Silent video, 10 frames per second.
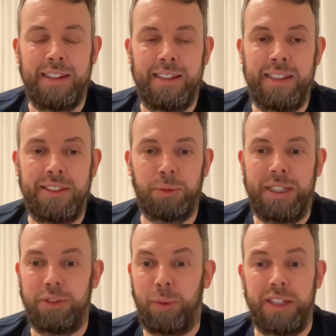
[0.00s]
is,
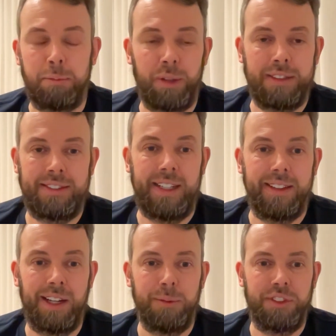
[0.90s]
is when the product
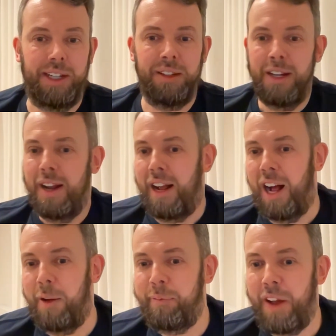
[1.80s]
standard comes out.
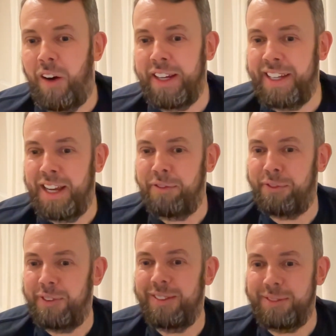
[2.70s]
Um, hi, Kev.
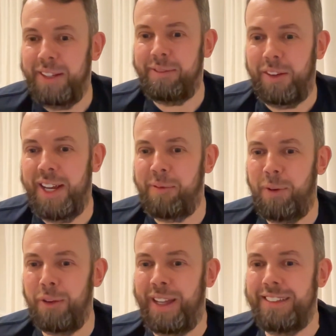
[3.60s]
Yeah, yeah,
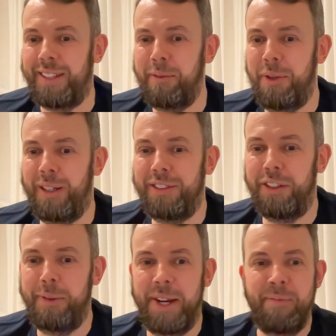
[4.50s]
well, thanks. Hope you are
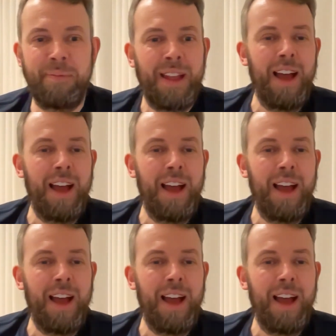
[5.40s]
too, mate.